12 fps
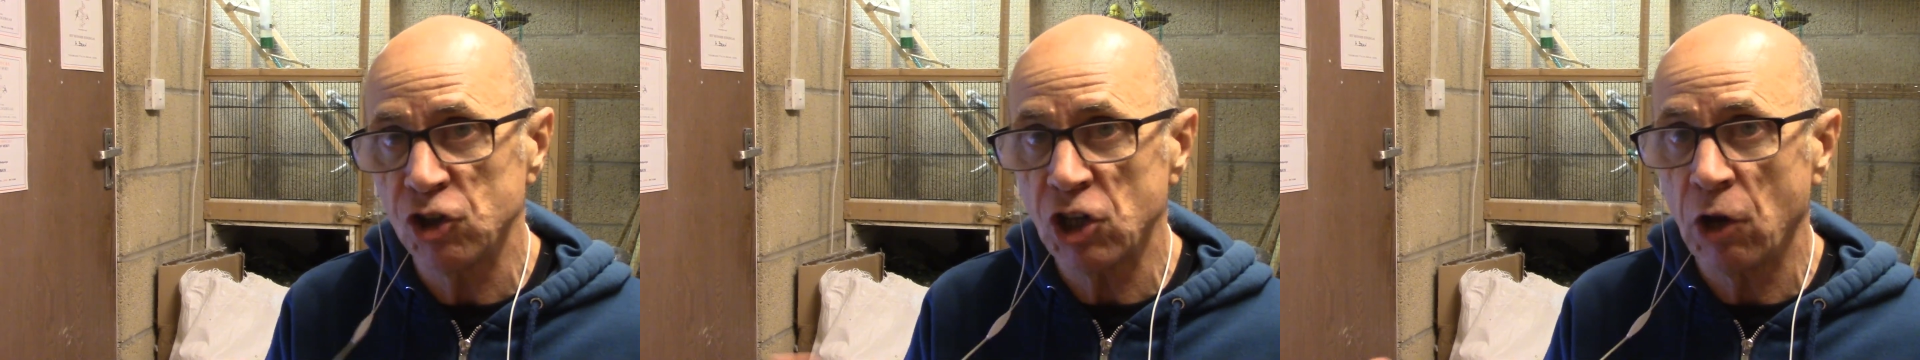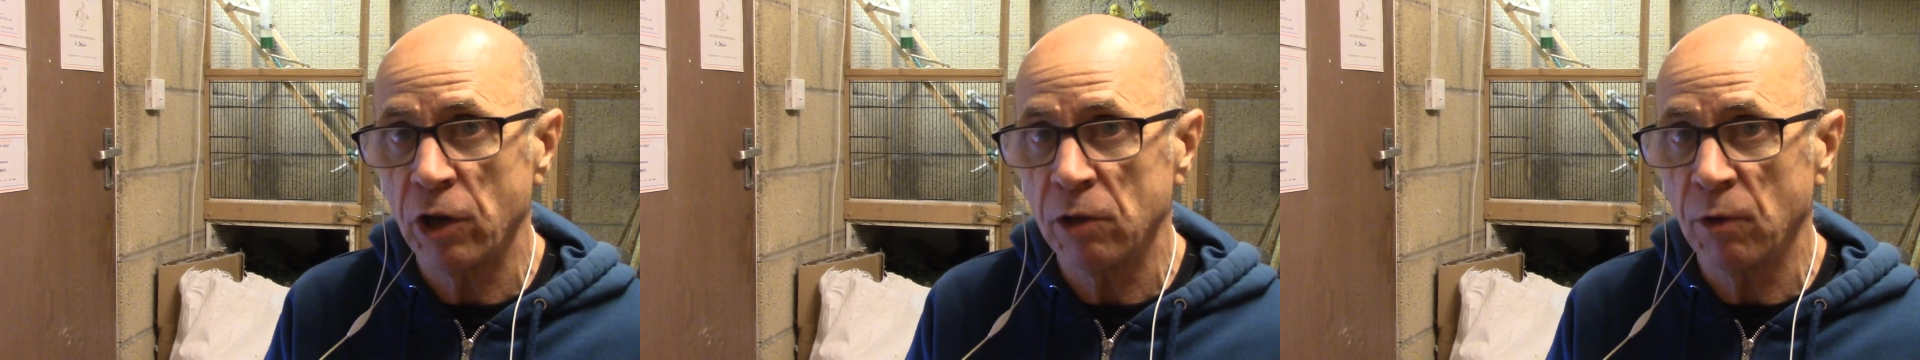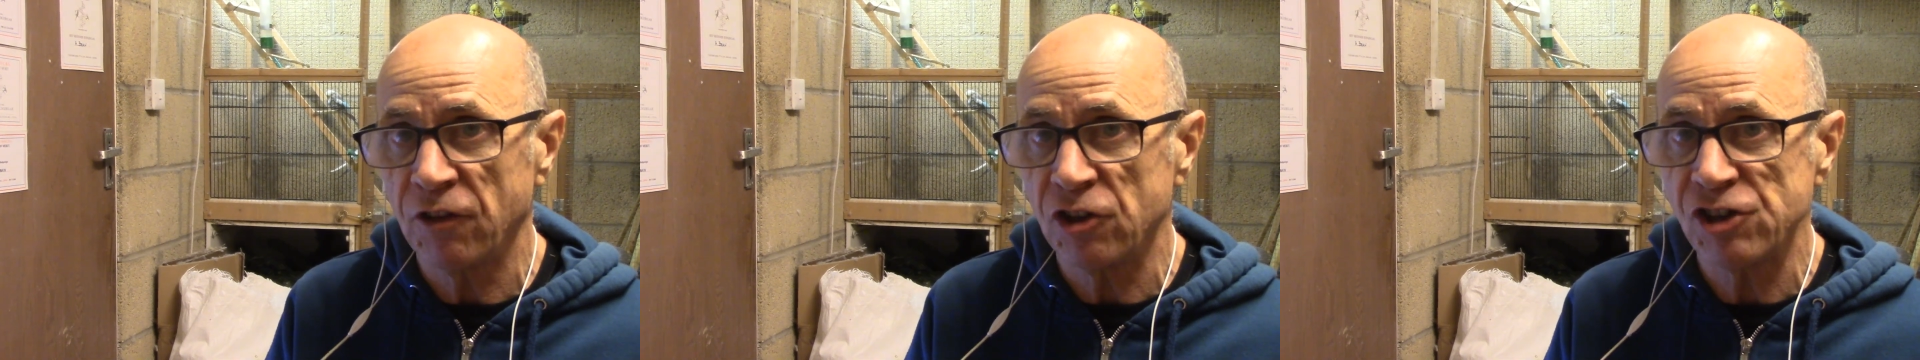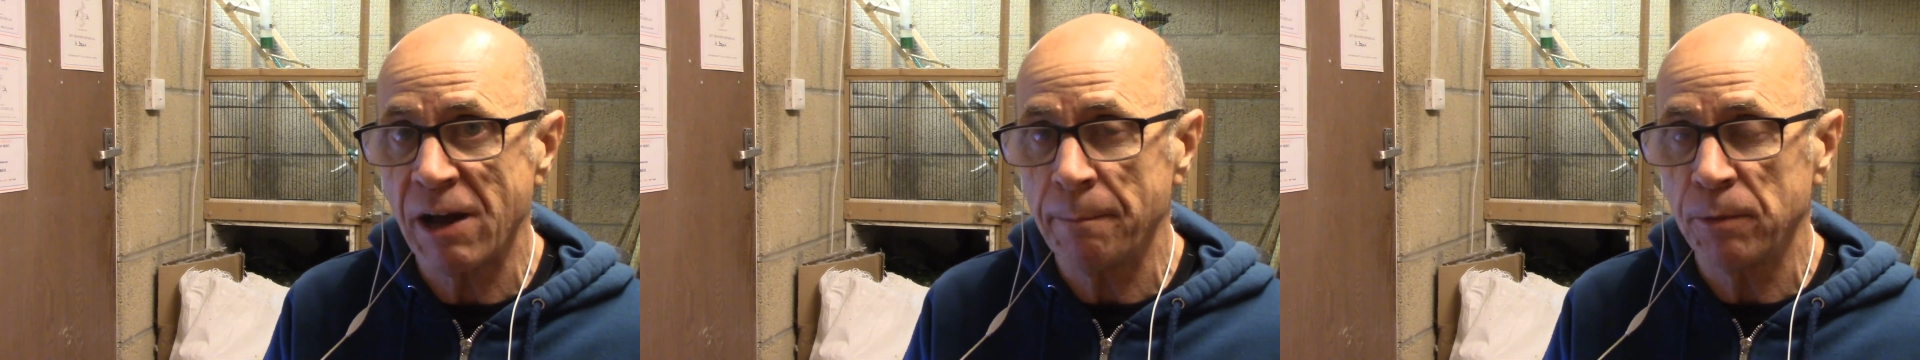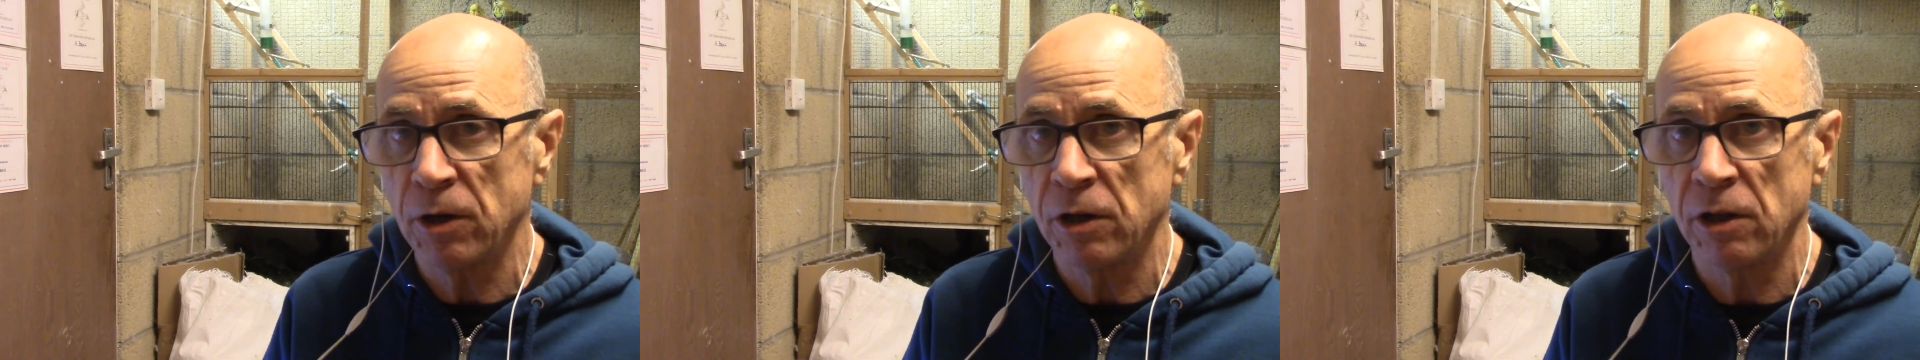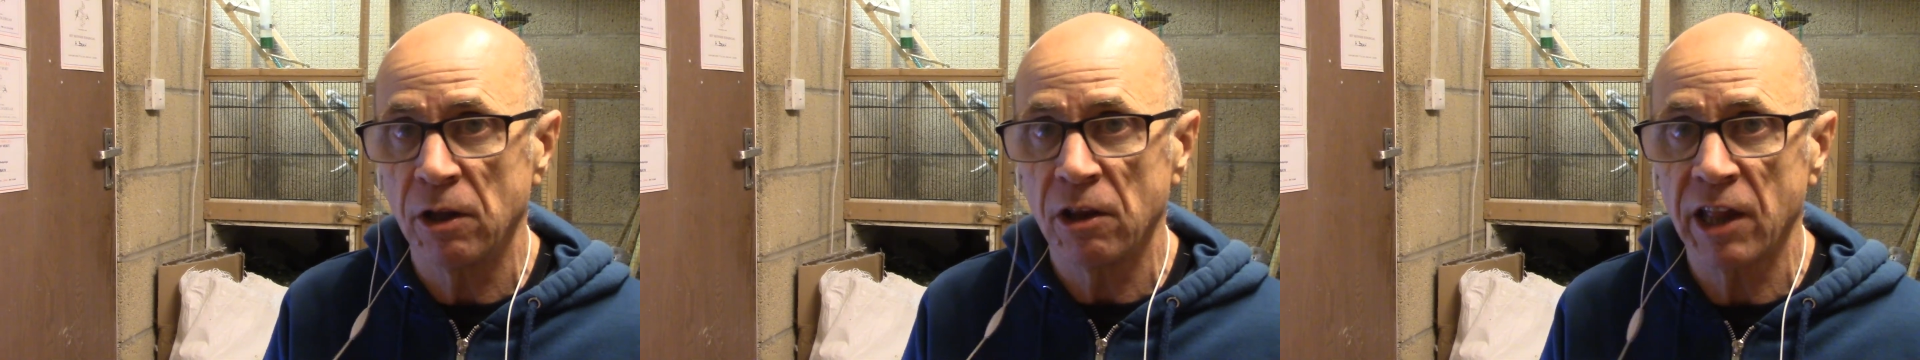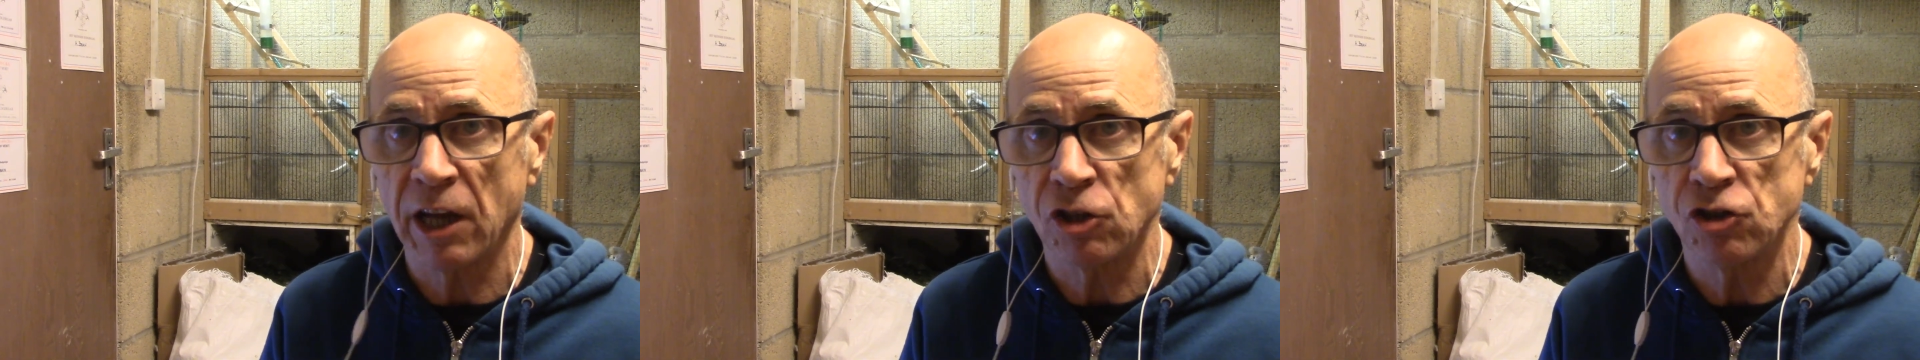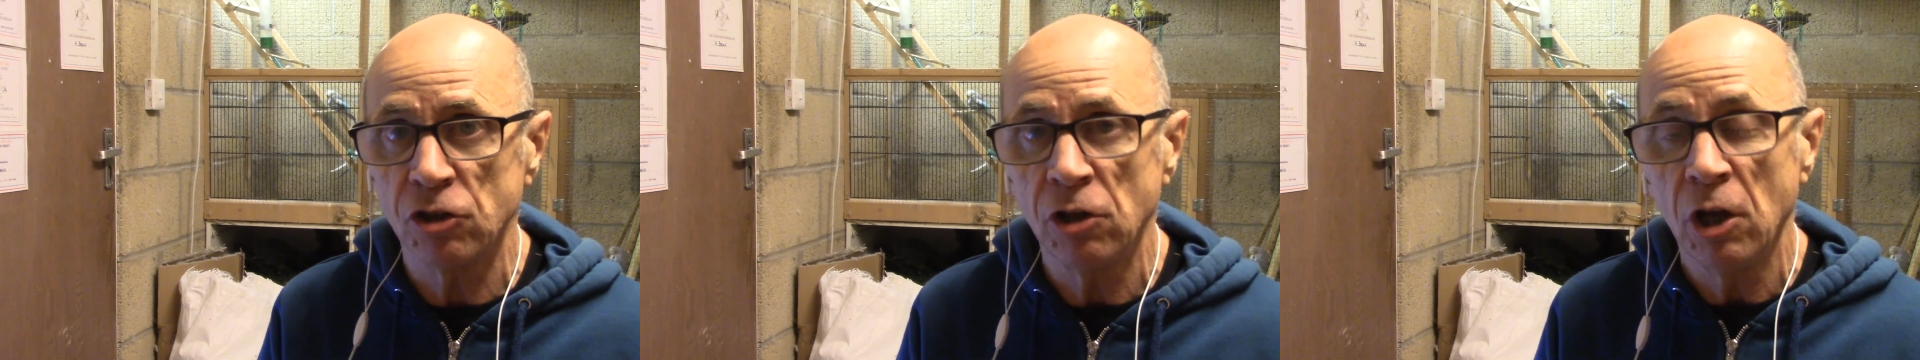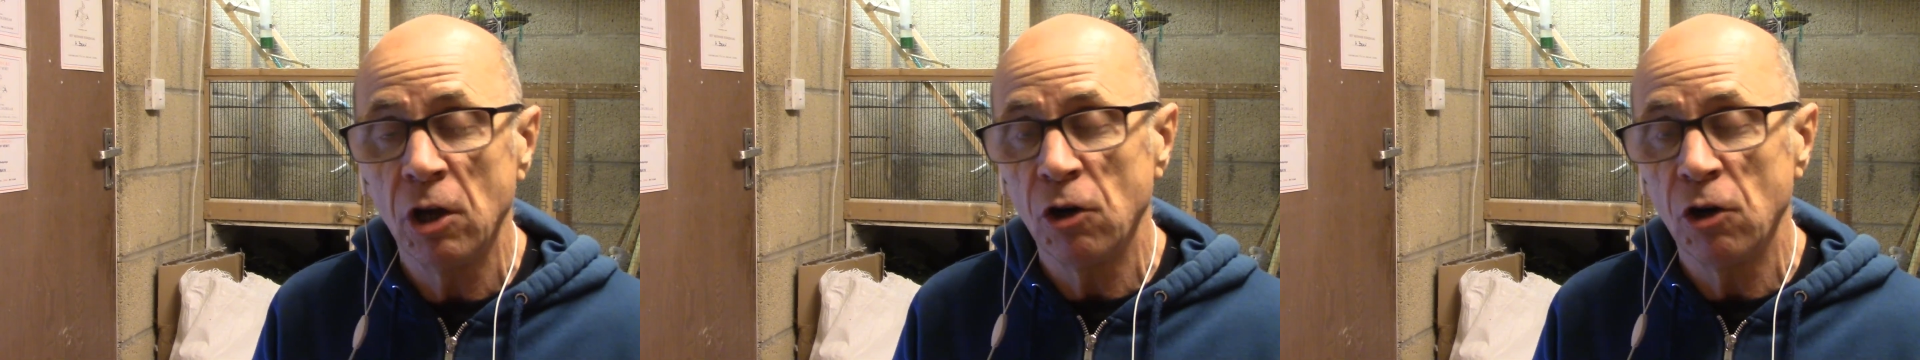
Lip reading: showing with the champion section,